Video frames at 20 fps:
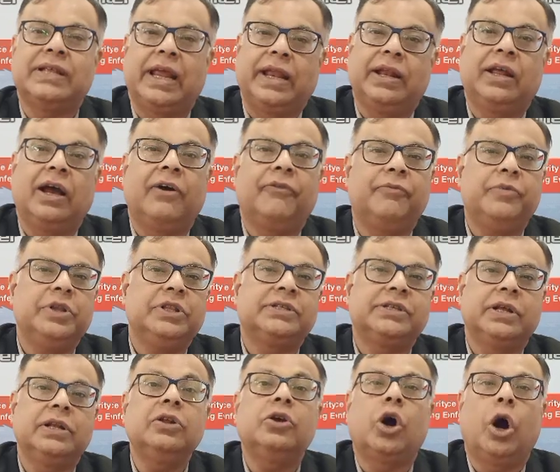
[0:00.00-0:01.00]
state
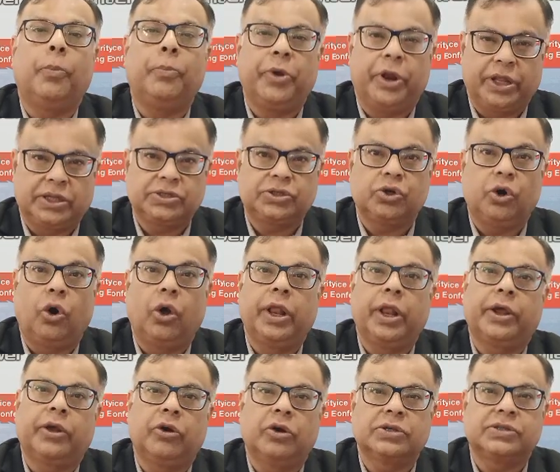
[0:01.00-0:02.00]
governments and corporates all
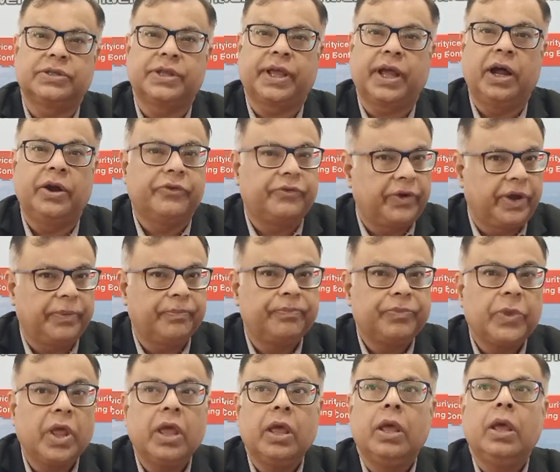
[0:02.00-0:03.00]
across the country.
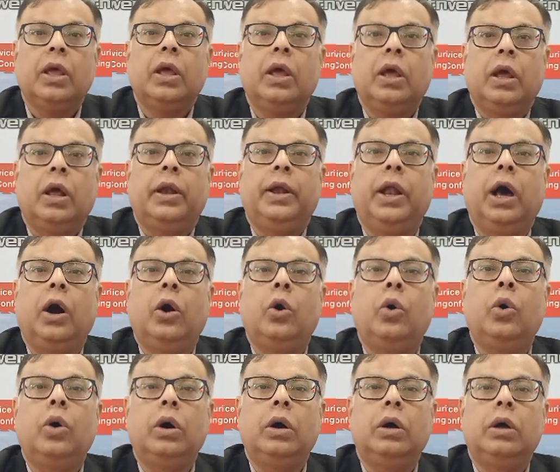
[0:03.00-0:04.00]

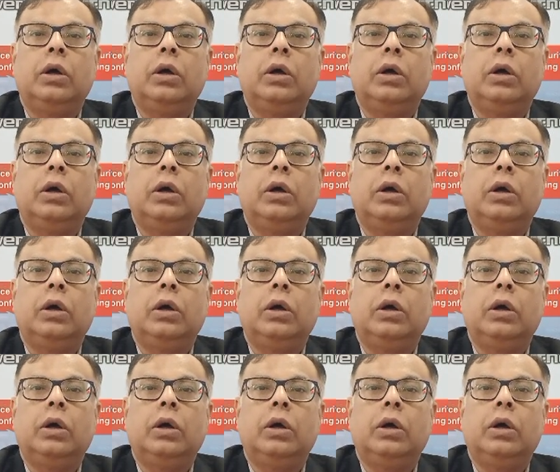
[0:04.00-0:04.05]
Now,